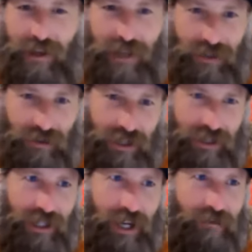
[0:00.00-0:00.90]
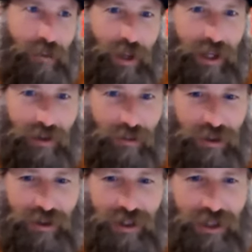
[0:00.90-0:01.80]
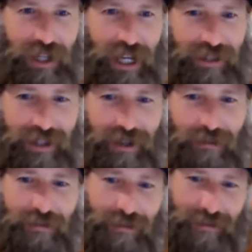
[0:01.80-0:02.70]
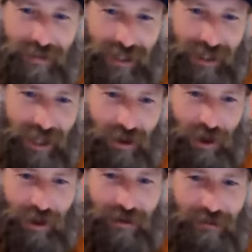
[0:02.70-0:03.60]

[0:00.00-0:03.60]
Thanks for listening, everybody, and we'll see you next time. Thanks again, Lori.